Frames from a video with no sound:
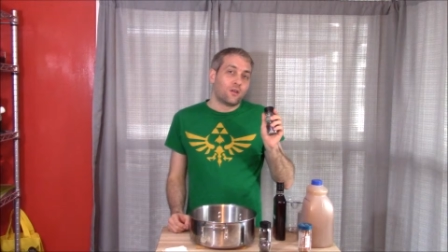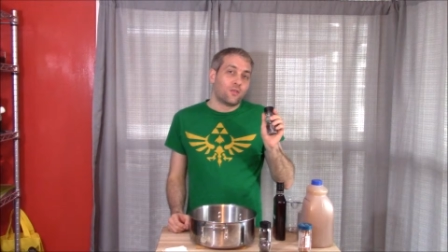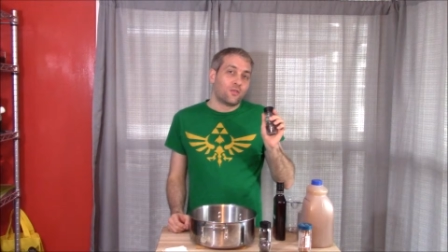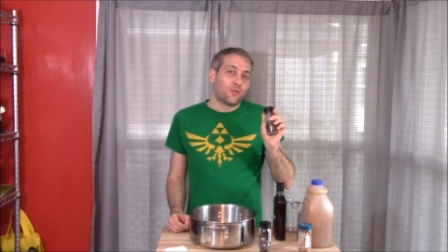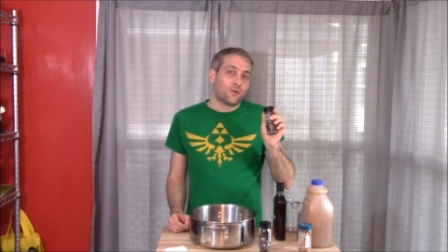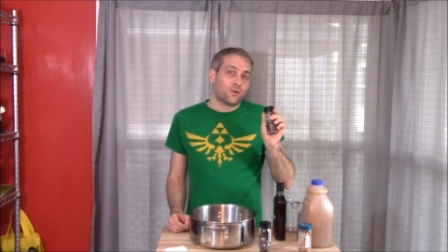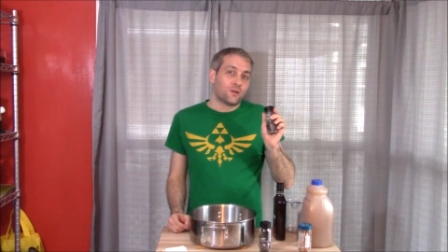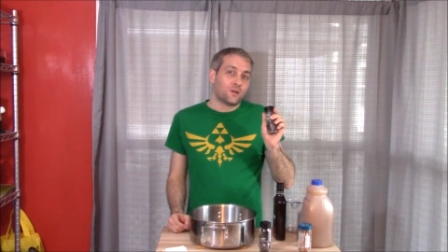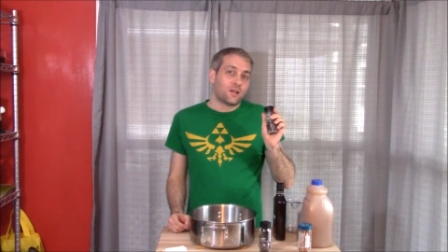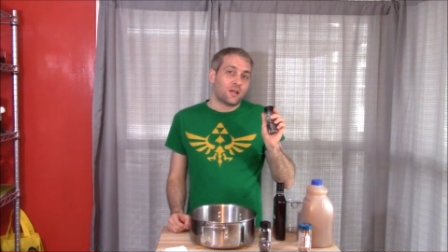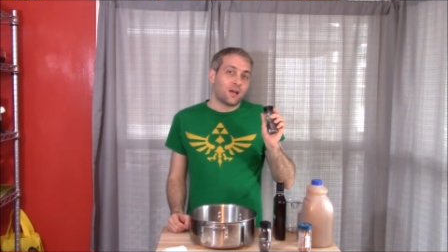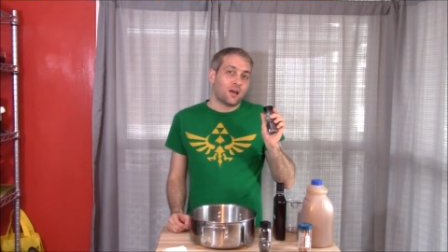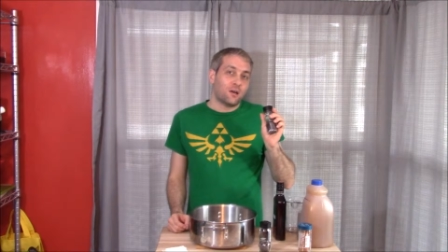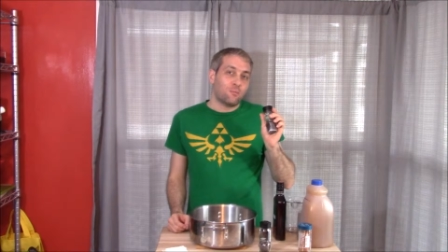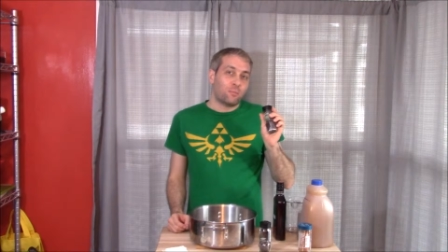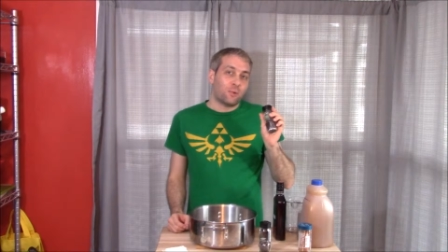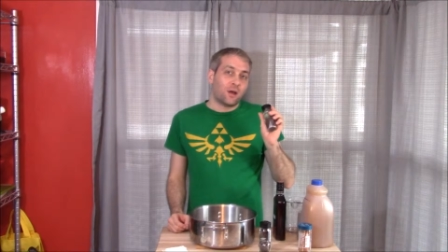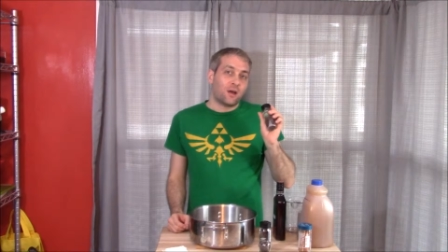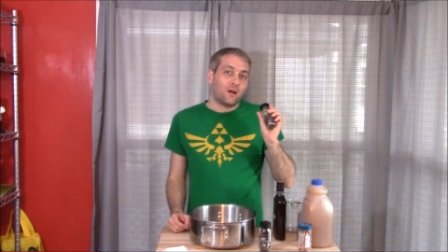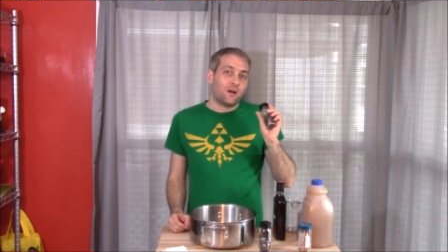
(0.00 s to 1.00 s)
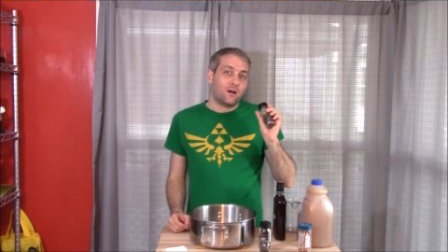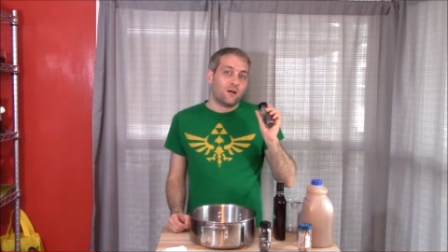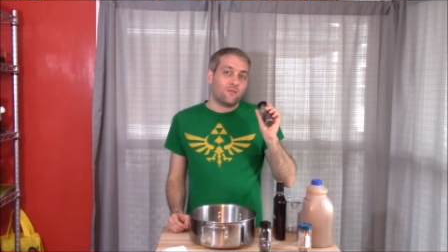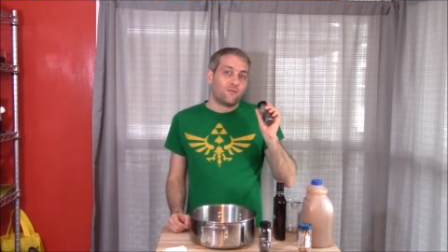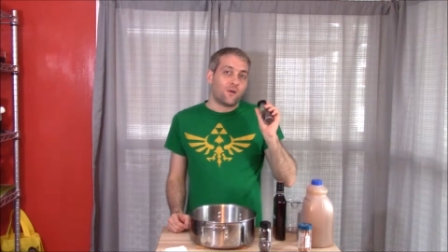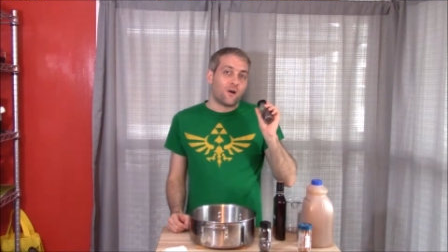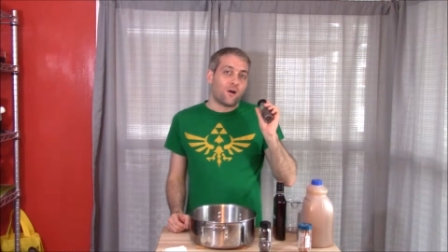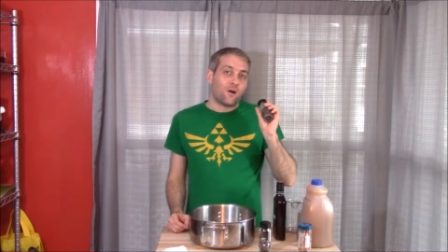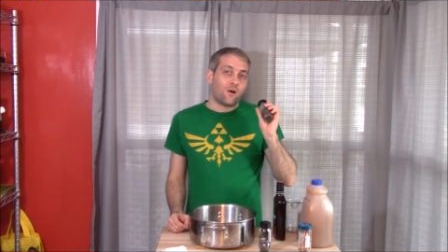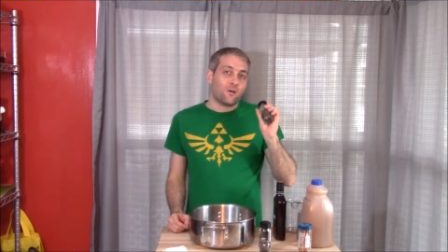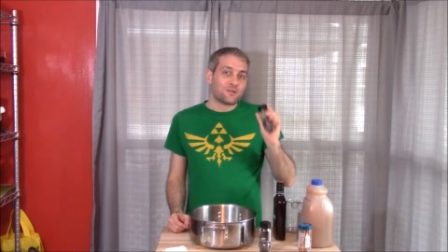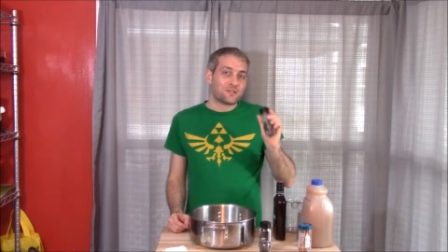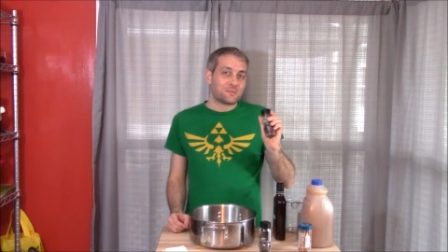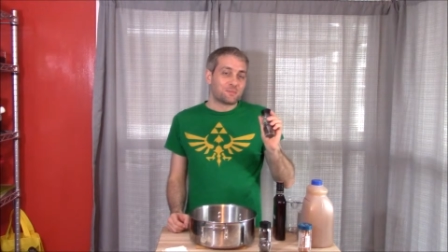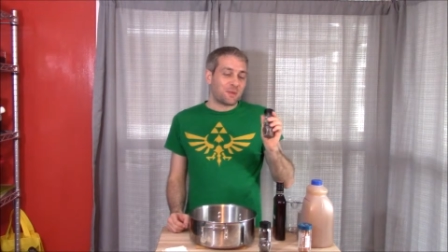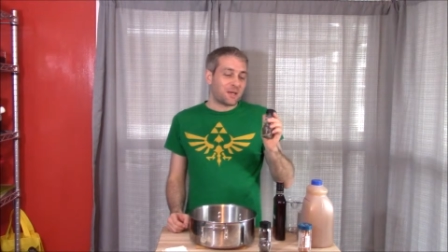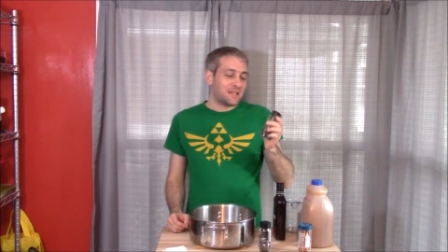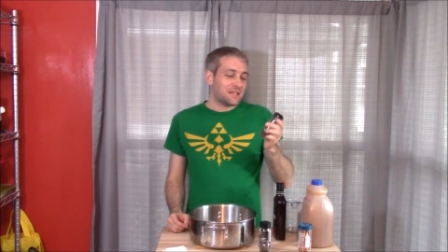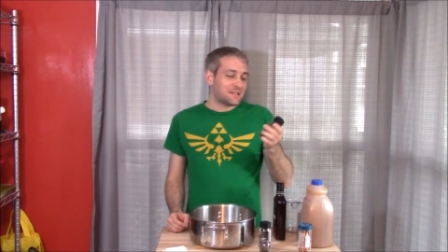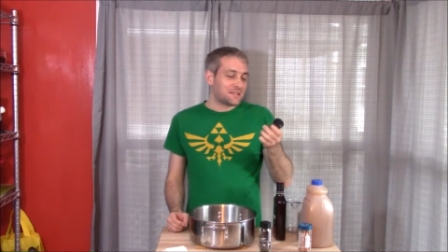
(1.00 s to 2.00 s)
A third cup of
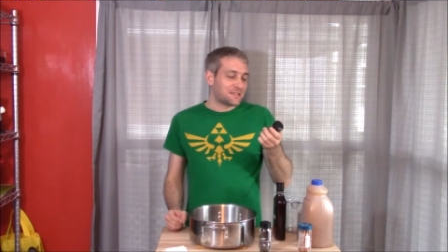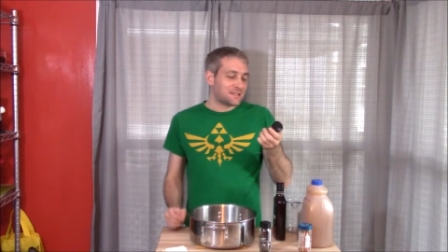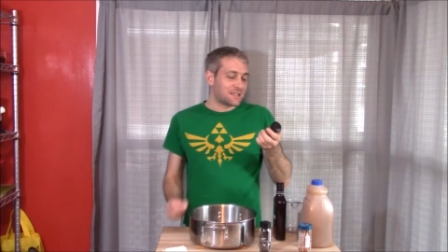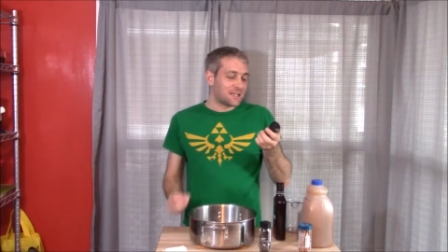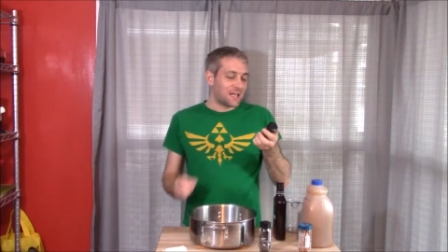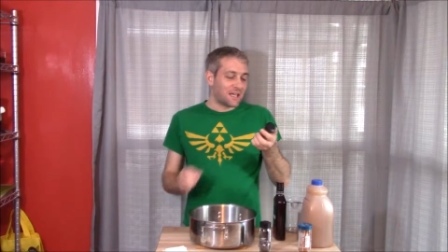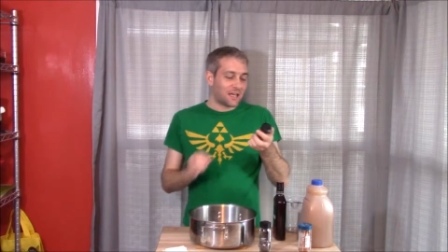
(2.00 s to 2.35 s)
allspice,